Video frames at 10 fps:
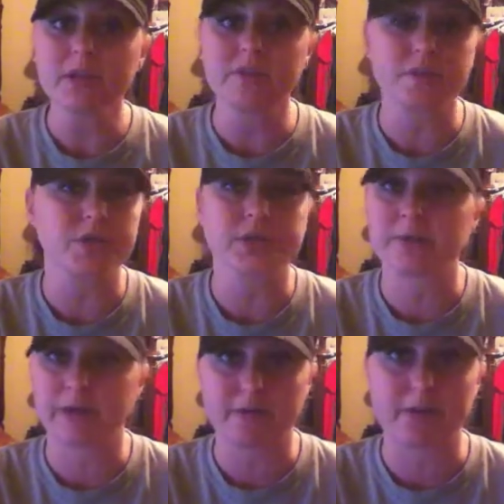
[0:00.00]
Of course, I'd
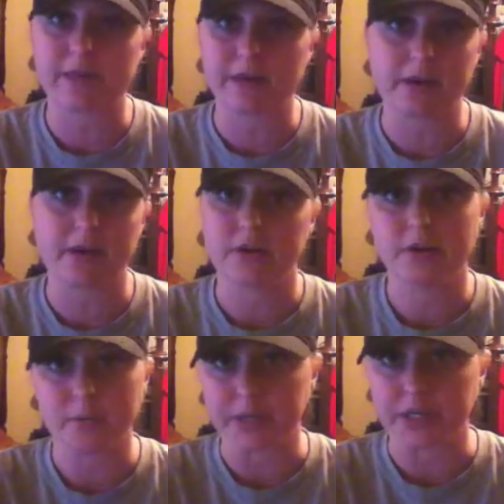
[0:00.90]
rather be thinner.
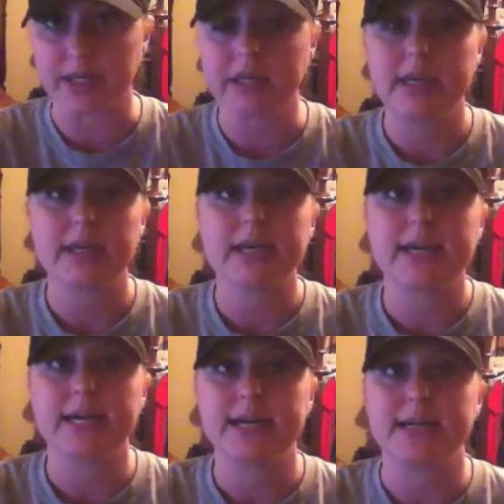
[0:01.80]
Who wouldn't?
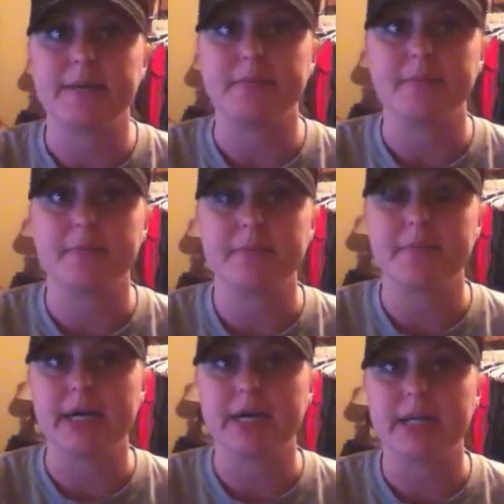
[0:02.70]

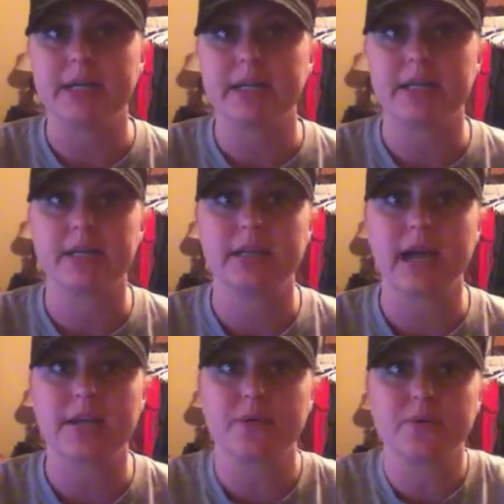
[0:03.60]
But
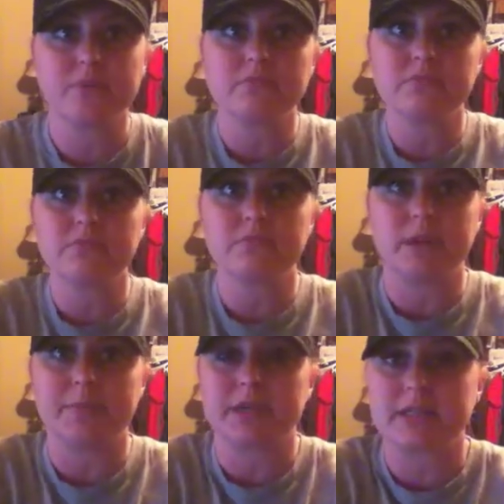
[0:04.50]

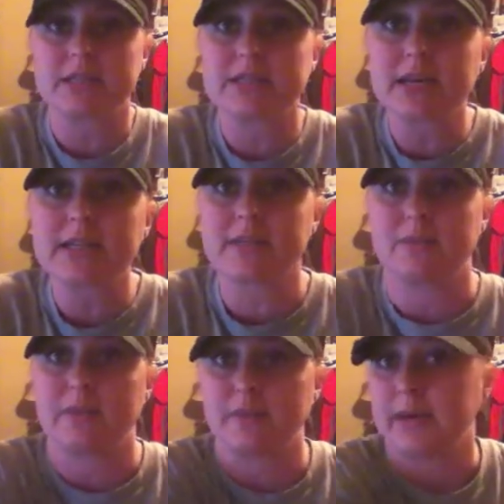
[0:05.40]
I'm not disgusted
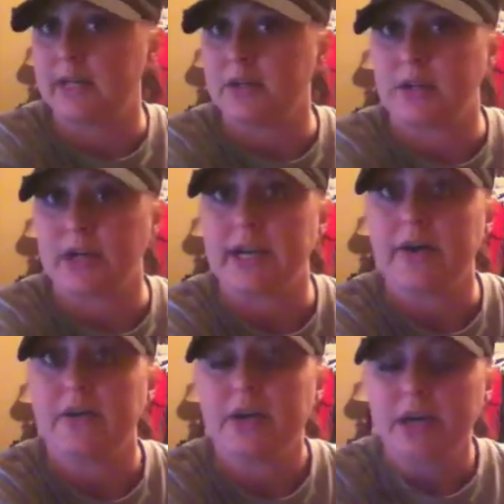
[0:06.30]
with the way I look right now.